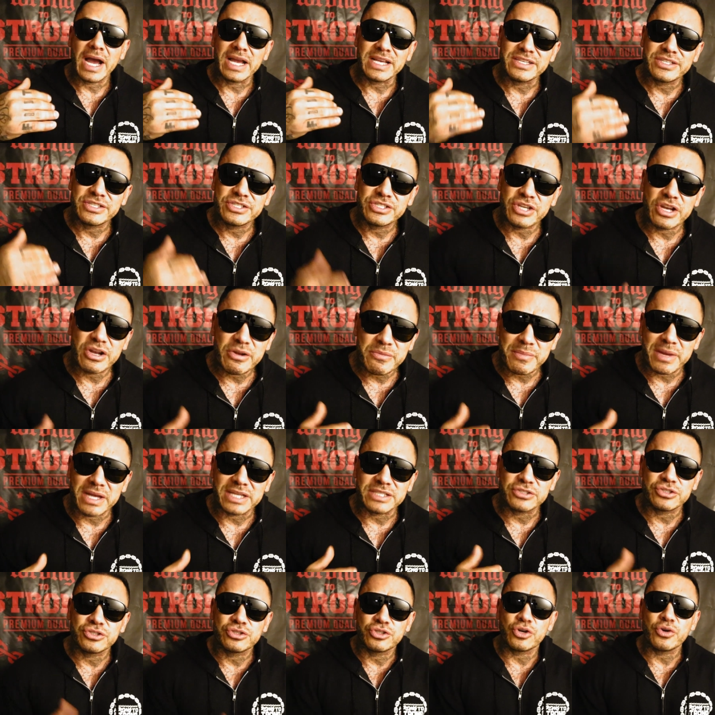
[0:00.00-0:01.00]
share
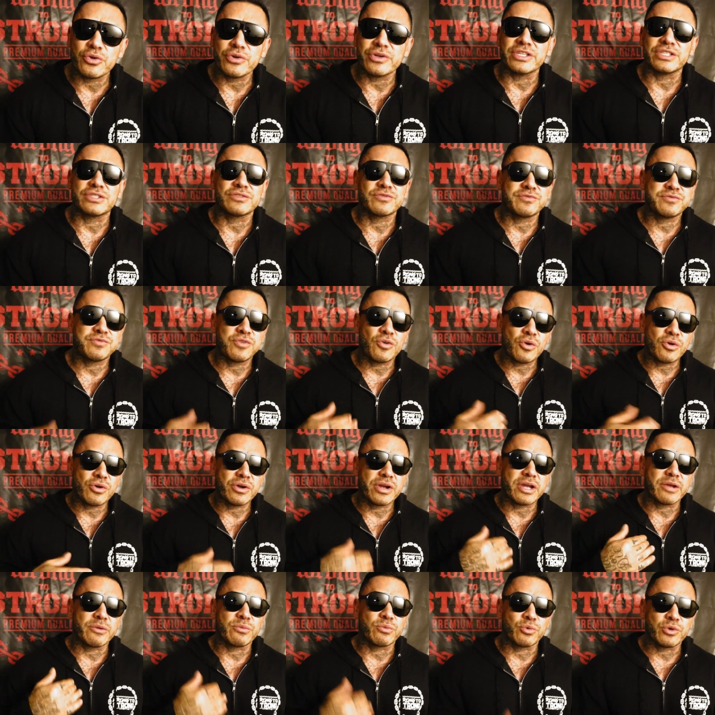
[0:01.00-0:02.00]
my stories
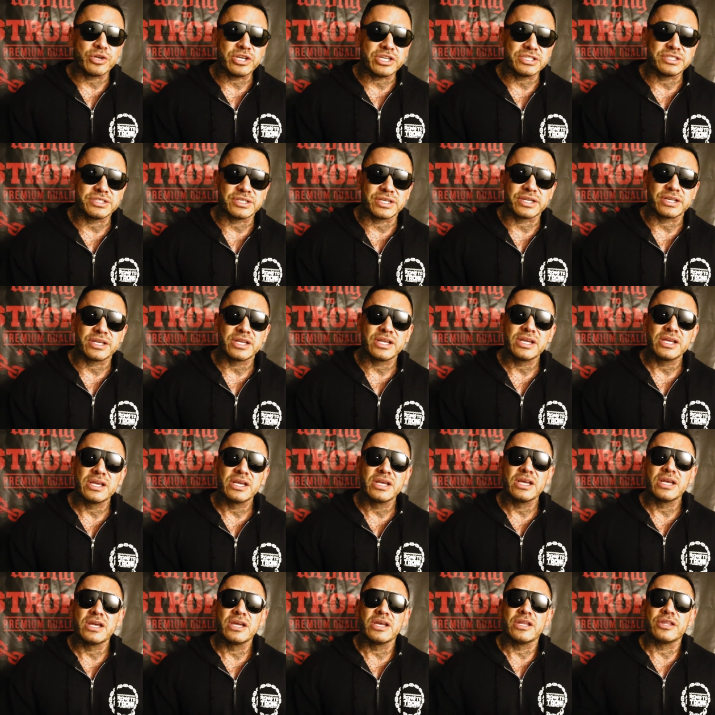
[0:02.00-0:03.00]
for a reason.
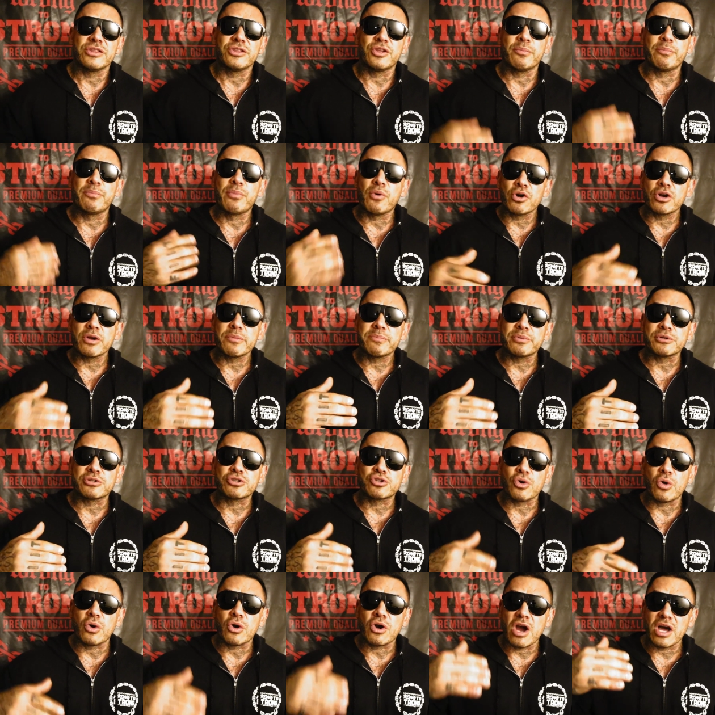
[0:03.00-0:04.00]
The Border
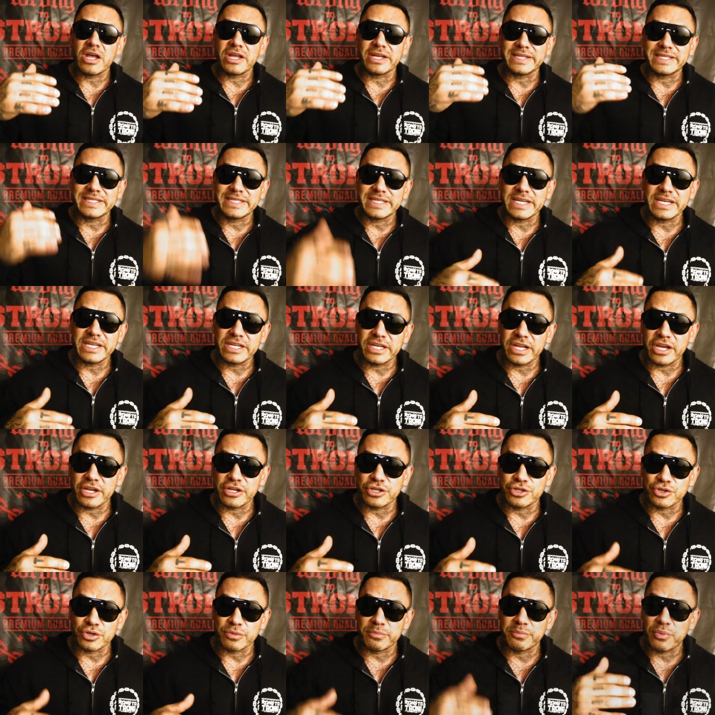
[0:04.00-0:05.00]
Patrol caught a
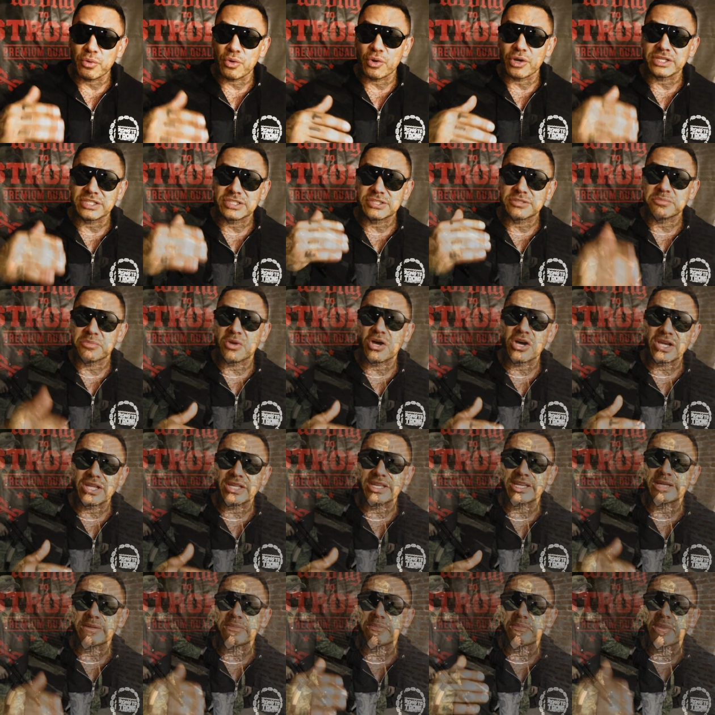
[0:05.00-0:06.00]
teenager boy
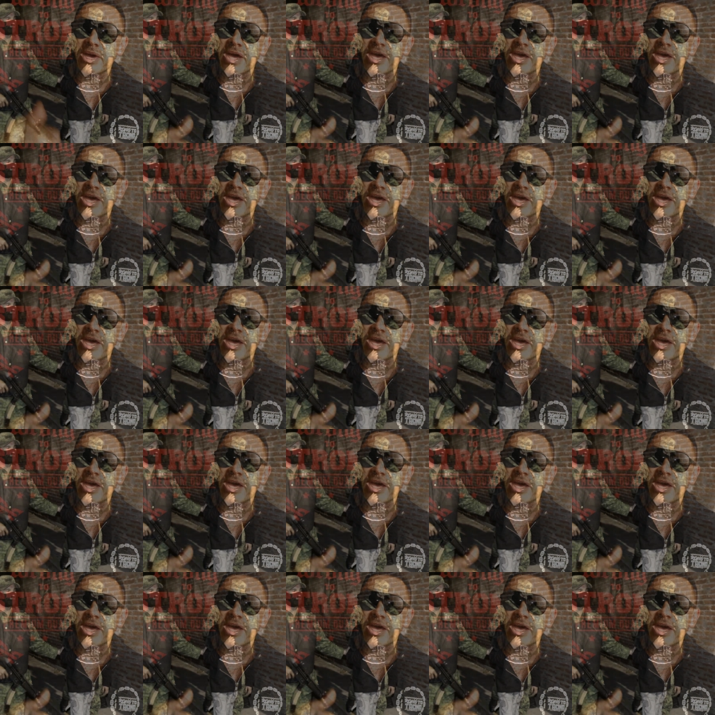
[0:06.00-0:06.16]
smuggling